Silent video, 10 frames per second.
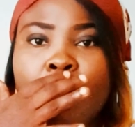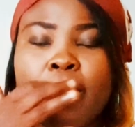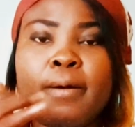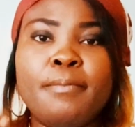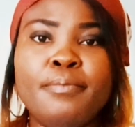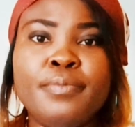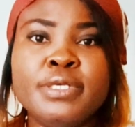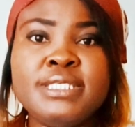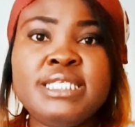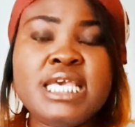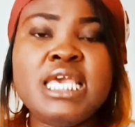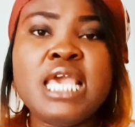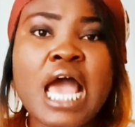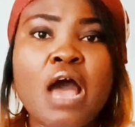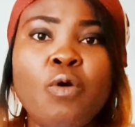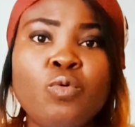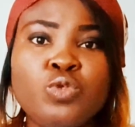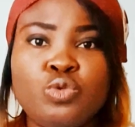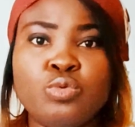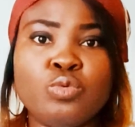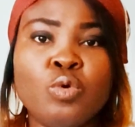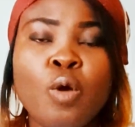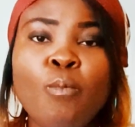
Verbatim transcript: um see how to